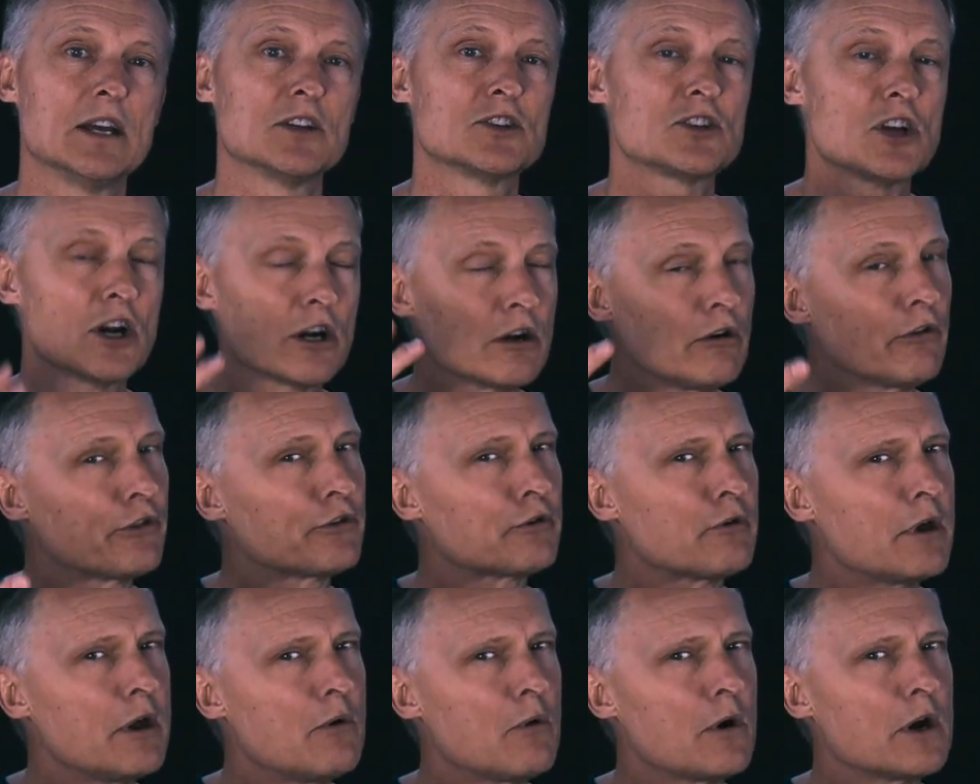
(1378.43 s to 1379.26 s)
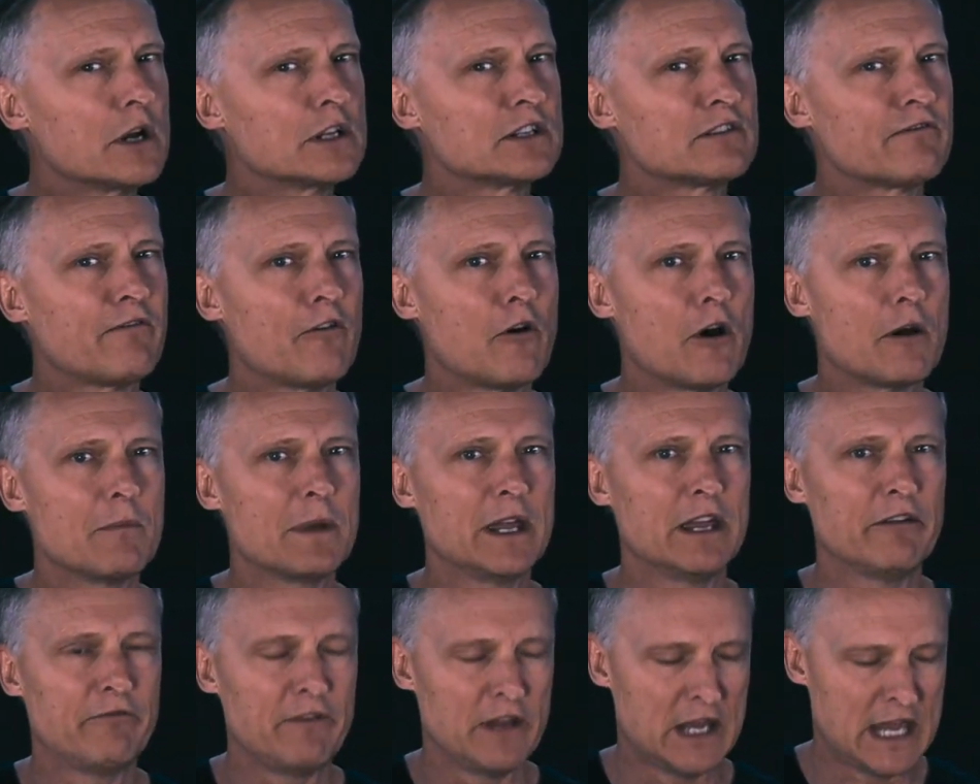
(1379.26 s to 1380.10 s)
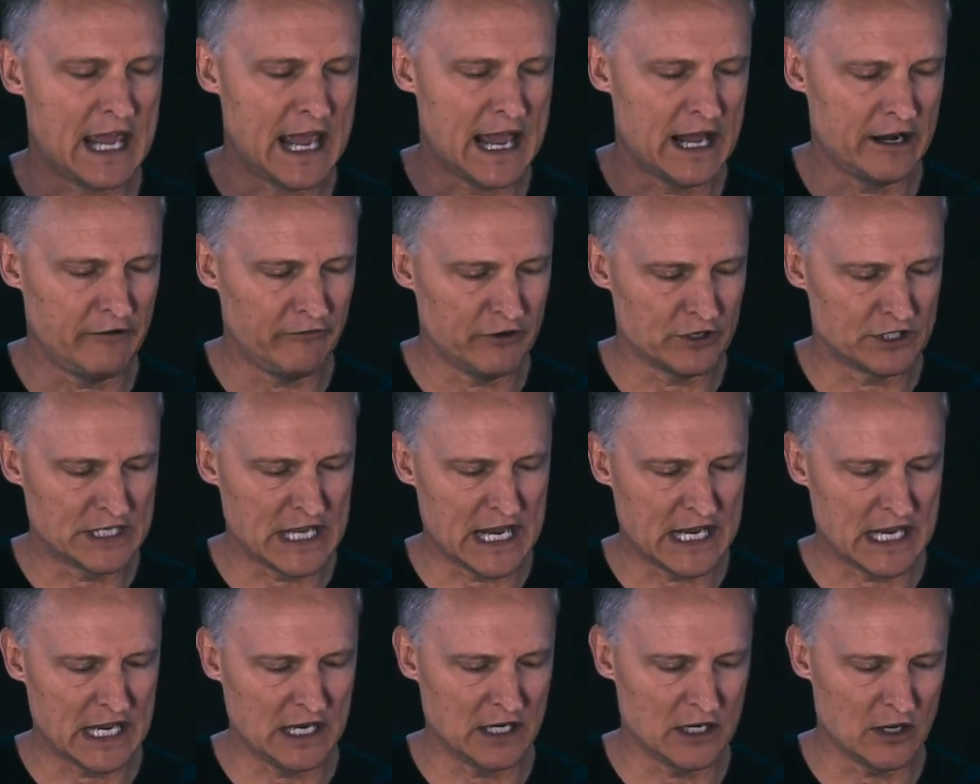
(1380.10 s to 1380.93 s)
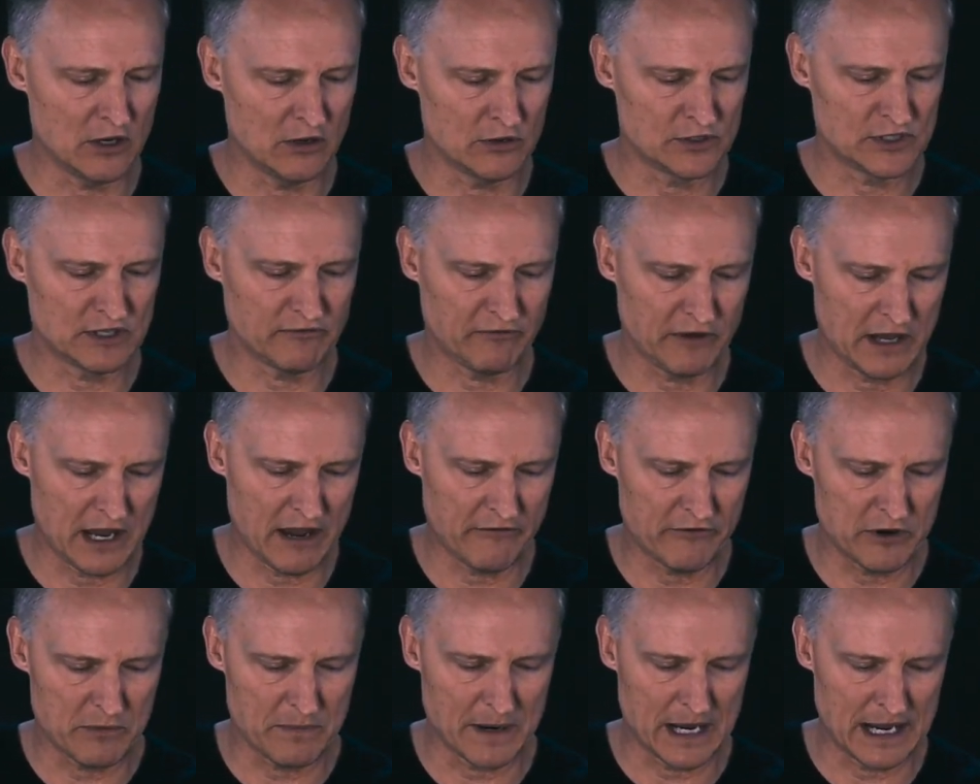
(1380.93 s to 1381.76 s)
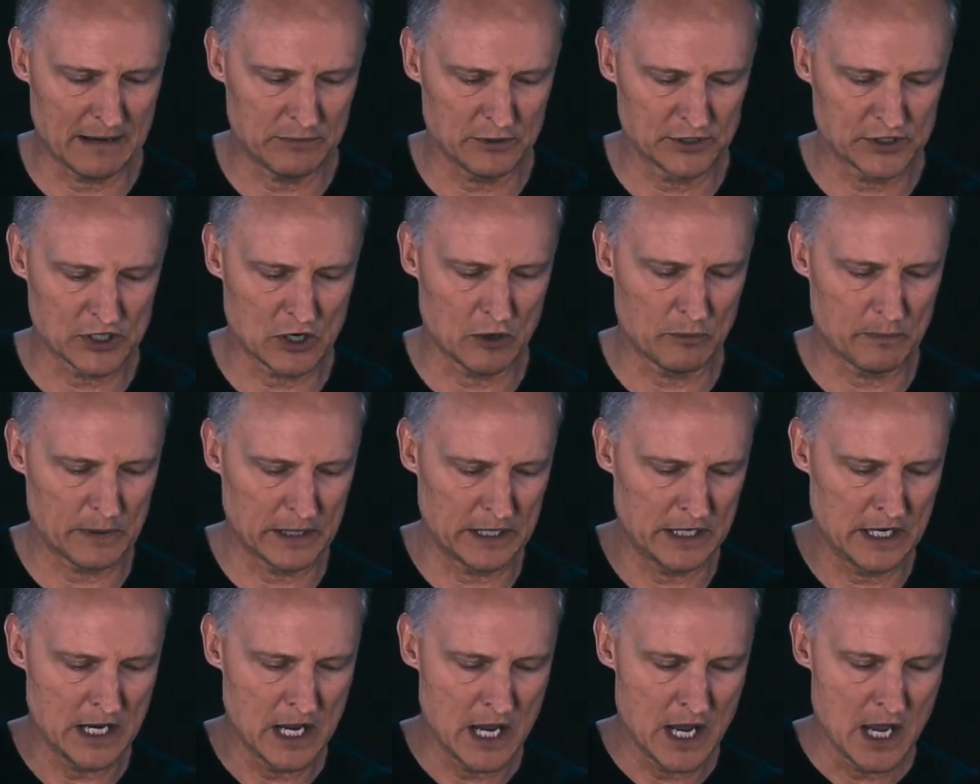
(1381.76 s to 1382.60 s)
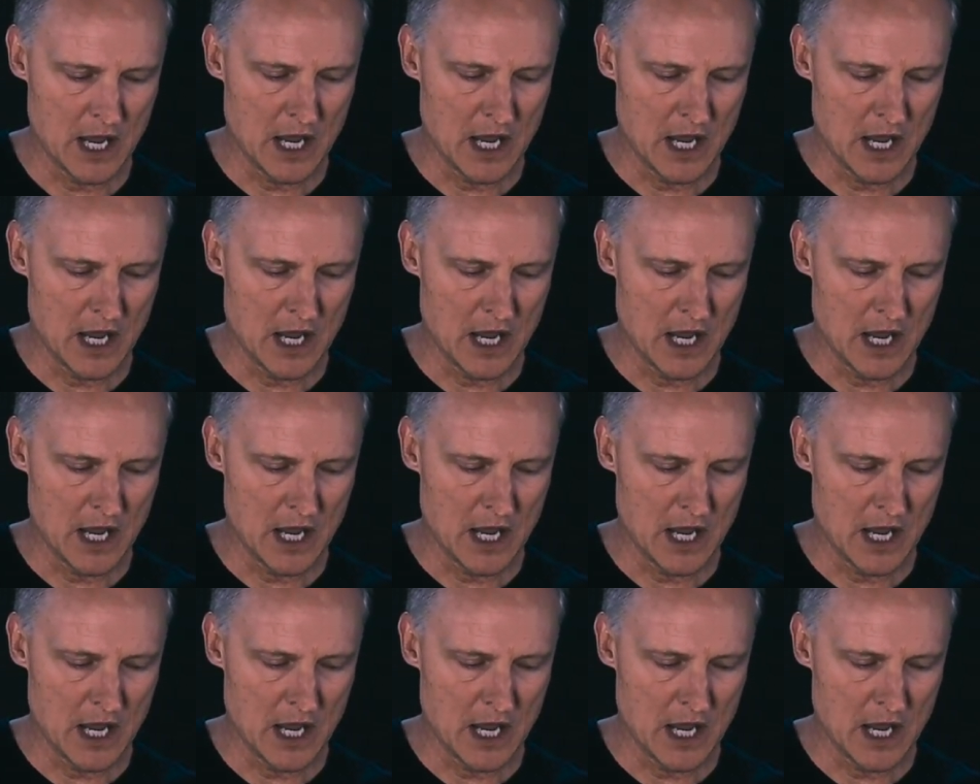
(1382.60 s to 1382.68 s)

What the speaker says: Circle three words for me, if you can, if you're taking notes, if you have your Bibles open.